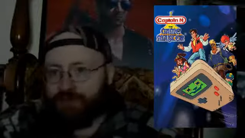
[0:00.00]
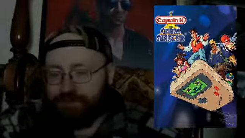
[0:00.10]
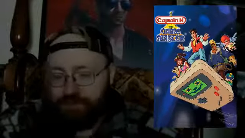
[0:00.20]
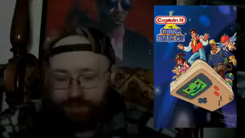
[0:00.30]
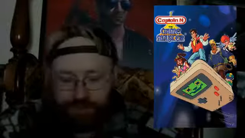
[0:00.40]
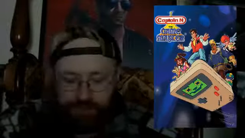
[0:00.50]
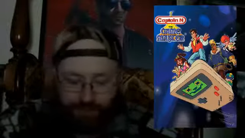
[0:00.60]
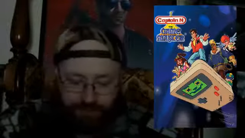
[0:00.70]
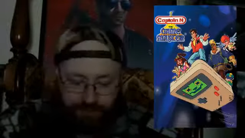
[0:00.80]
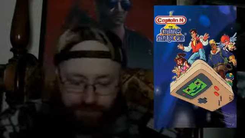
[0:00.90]

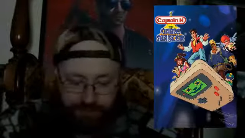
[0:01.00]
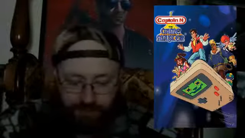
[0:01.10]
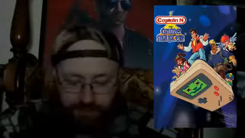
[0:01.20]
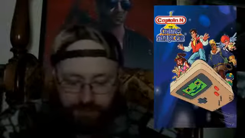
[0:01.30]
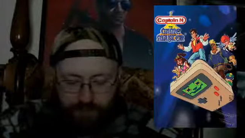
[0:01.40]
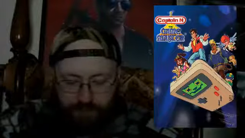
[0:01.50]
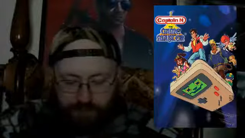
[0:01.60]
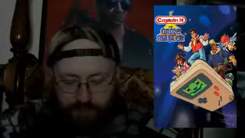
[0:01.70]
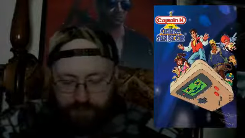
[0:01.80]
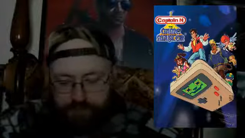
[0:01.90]

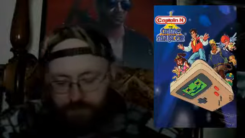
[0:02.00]
[no speech]